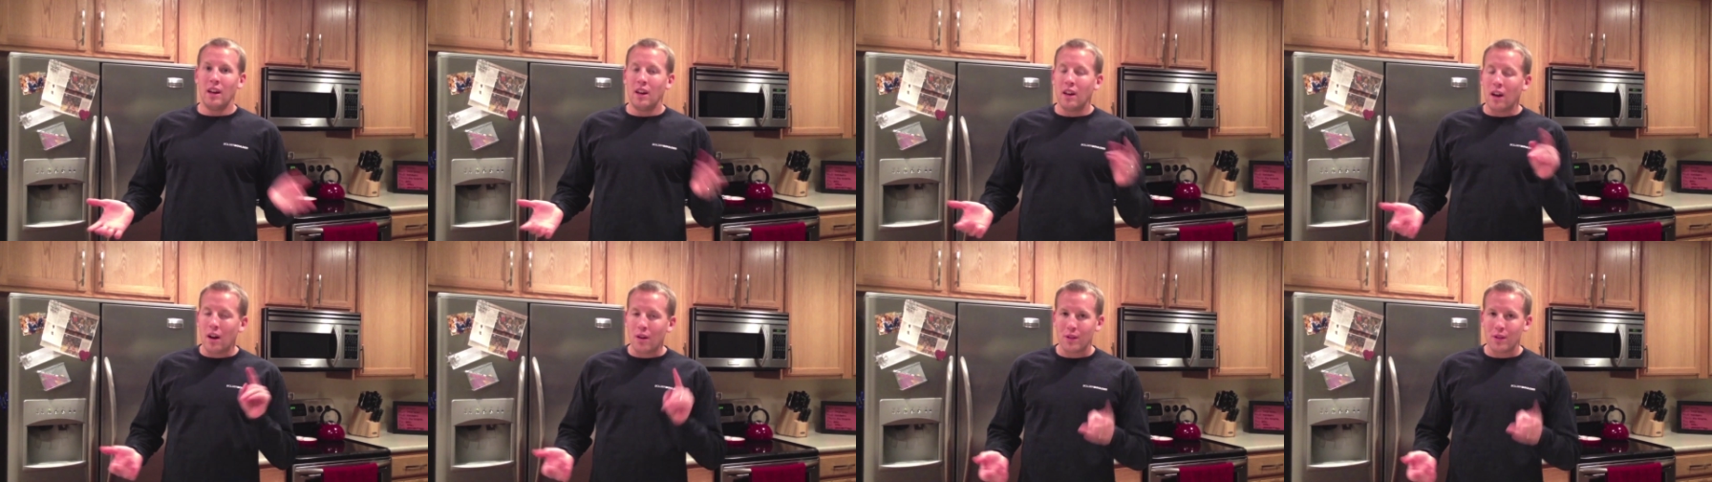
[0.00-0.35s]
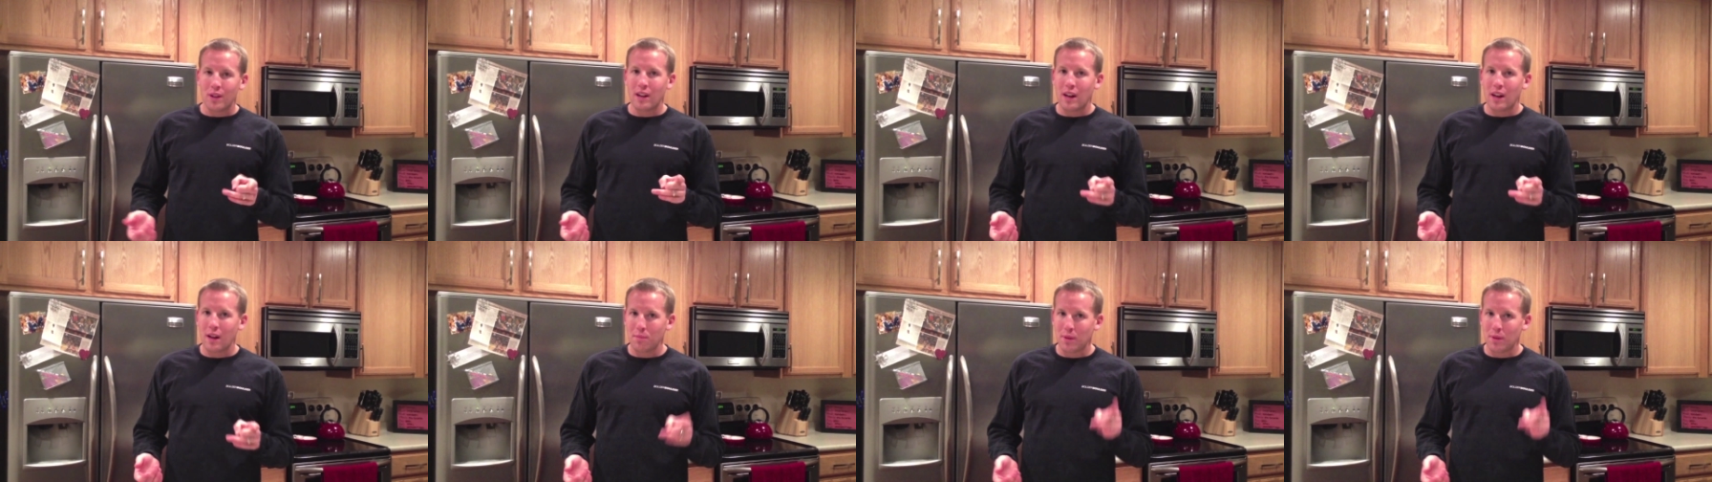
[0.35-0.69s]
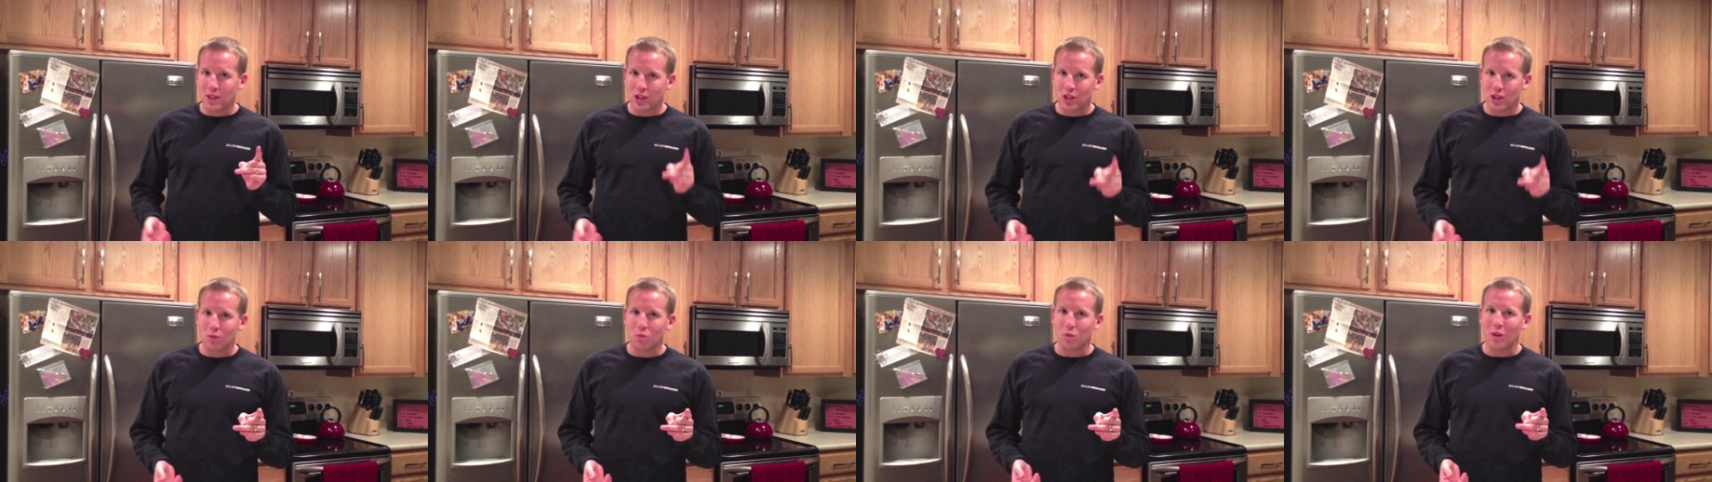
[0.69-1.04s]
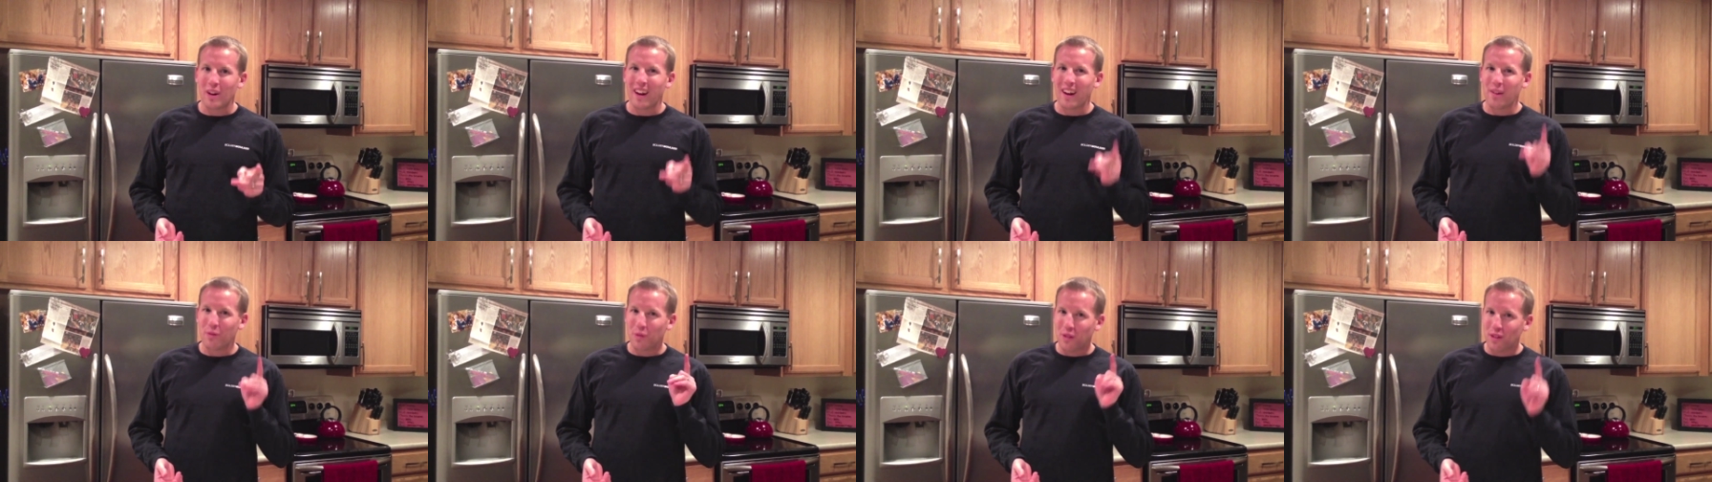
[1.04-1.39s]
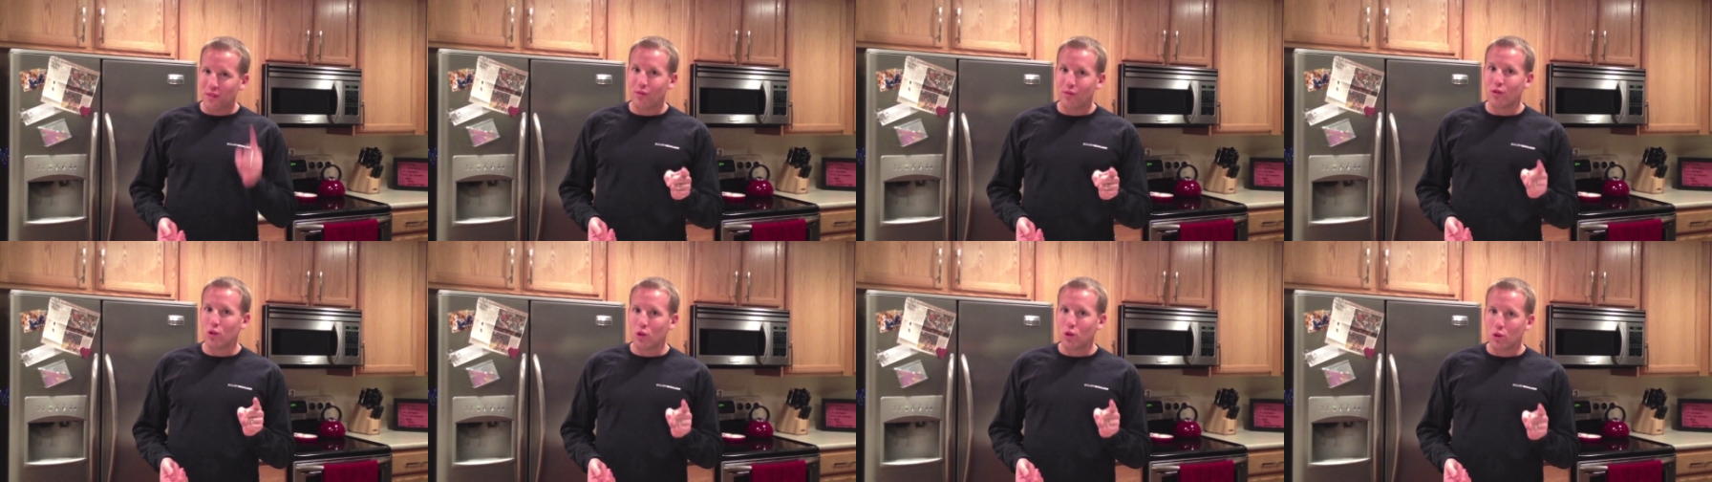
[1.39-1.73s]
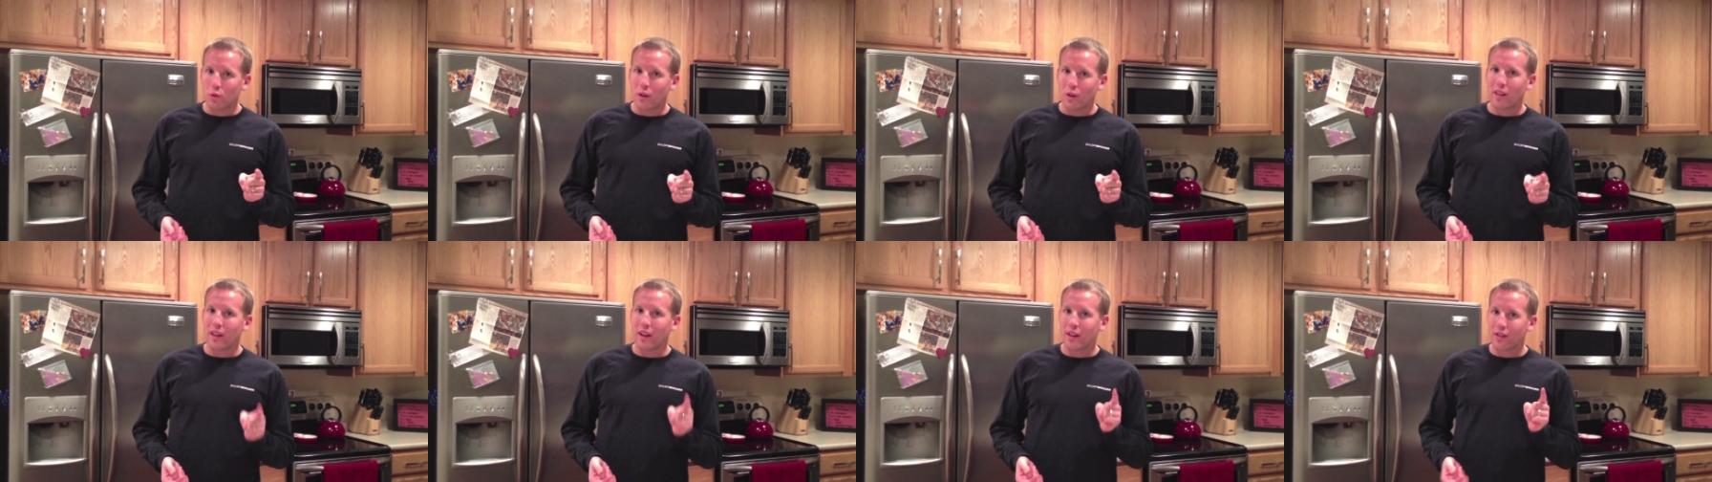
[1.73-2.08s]
Oh, did I mention what I refuel
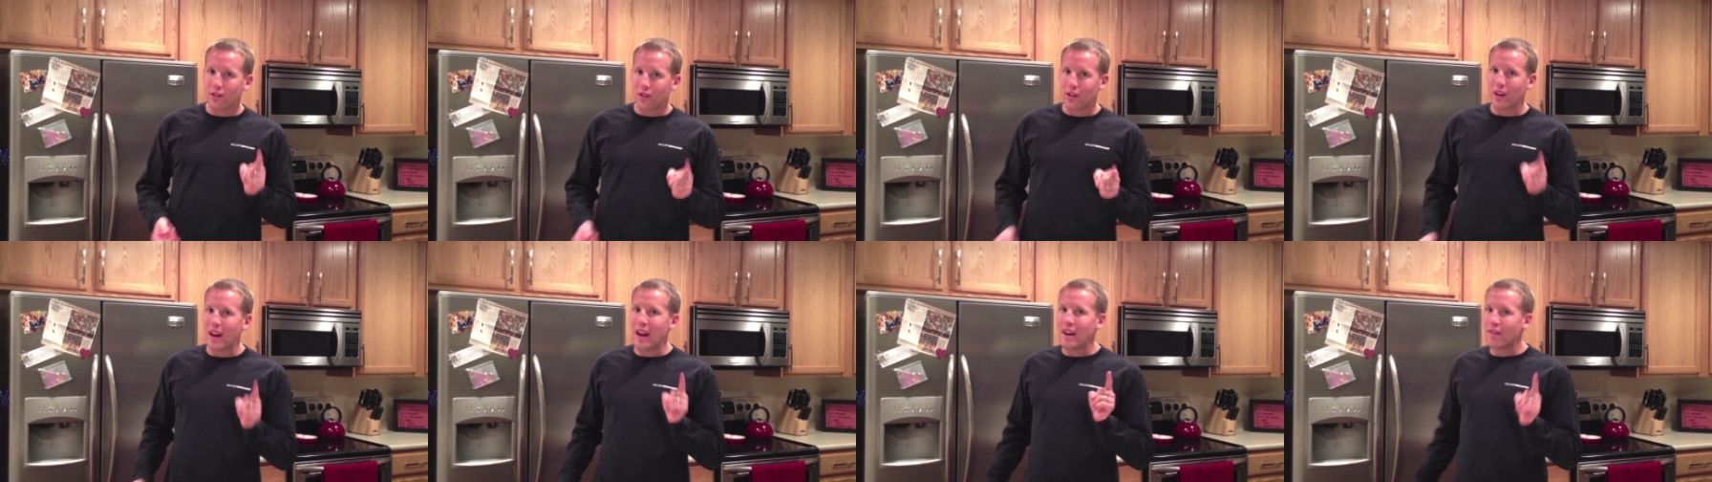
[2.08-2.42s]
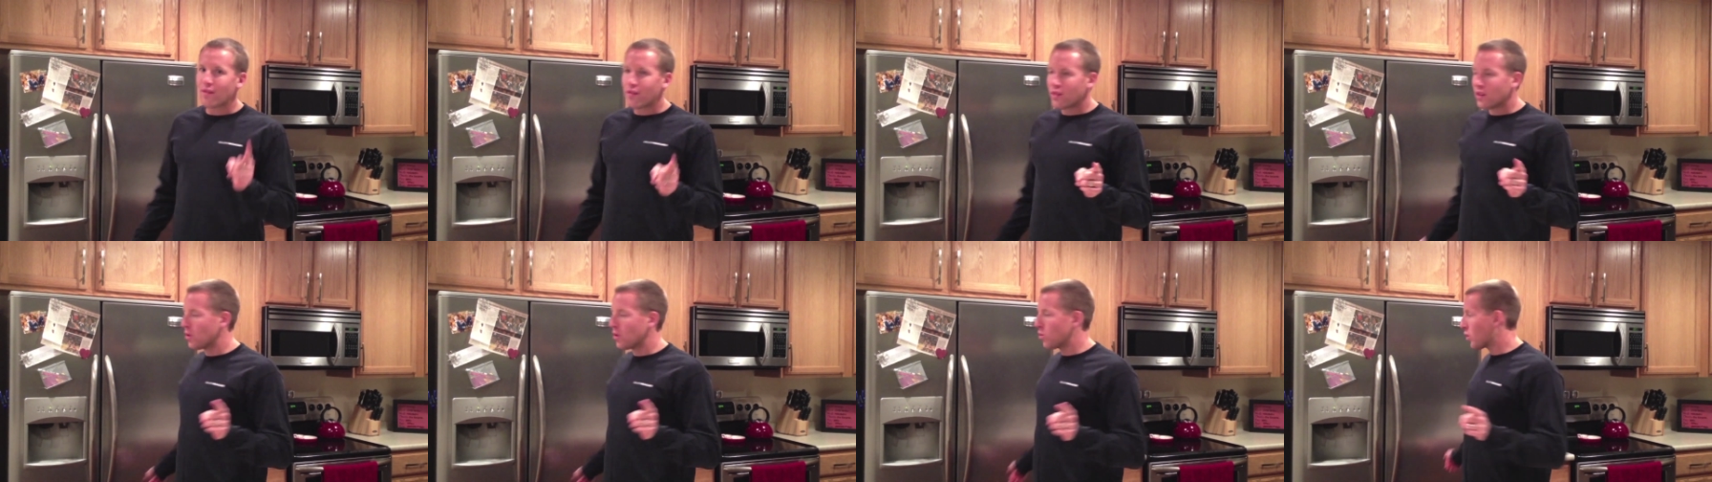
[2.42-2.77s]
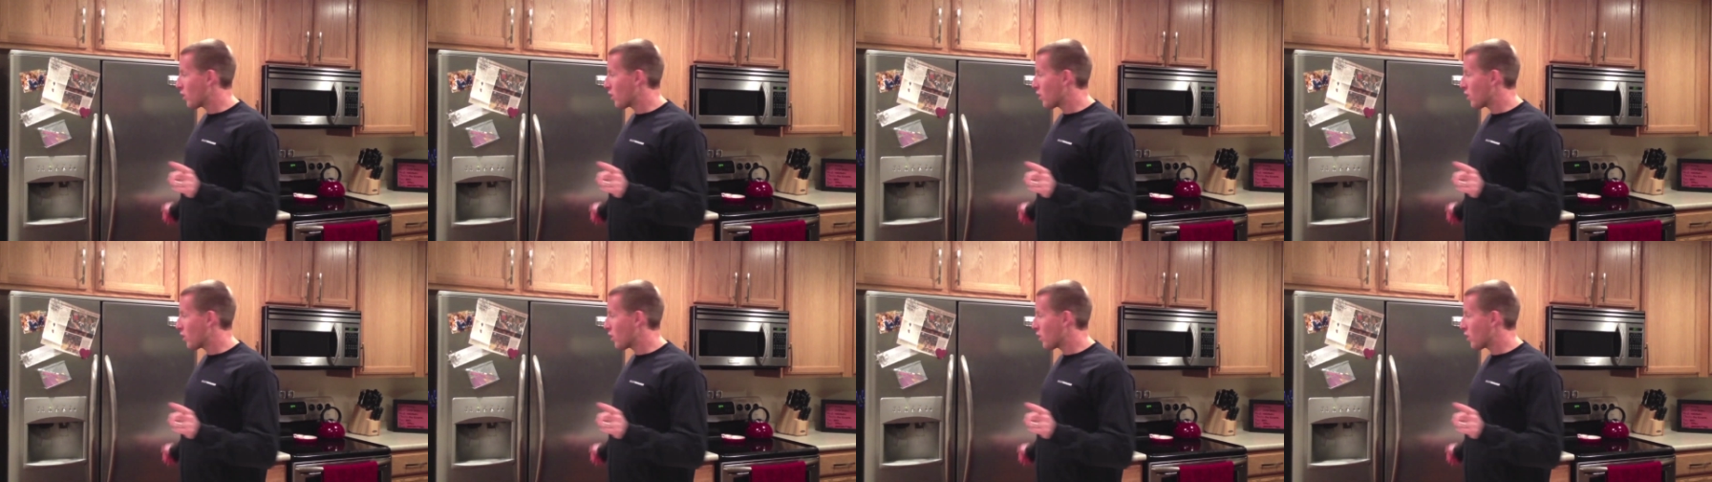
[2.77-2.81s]
with after every